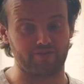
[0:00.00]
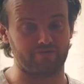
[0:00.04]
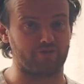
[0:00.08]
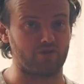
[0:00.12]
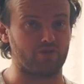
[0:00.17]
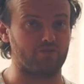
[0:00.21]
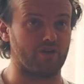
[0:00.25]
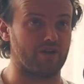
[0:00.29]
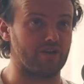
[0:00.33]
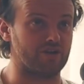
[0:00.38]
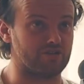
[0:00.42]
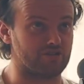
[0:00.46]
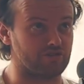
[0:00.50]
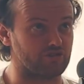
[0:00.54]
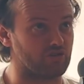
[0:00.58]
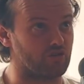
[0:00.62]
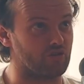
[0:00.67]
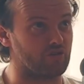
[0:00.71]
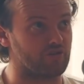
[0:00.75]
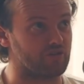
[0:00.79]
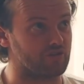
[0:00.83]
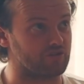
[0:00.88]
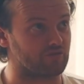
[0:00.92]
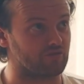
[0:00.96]
for you, mate. Because you're
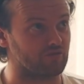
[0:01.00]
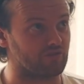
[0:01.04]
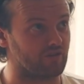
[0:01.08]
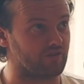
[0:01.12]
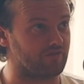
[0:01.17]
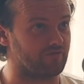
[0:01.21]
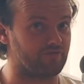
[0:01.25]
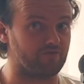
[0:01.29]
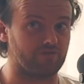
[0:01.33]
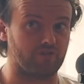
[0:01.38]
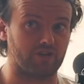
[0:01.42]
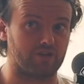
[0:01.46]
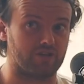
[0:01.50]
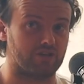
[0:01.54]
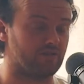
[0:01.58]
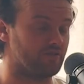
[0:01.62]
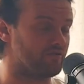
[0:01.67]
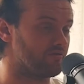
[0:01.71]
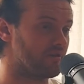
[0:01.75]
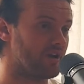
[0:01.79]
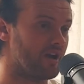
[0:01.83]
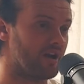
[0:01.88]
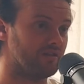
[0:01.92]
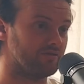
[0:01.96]
doing this on like fucking
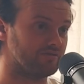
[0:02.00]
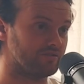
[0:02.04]
3 hours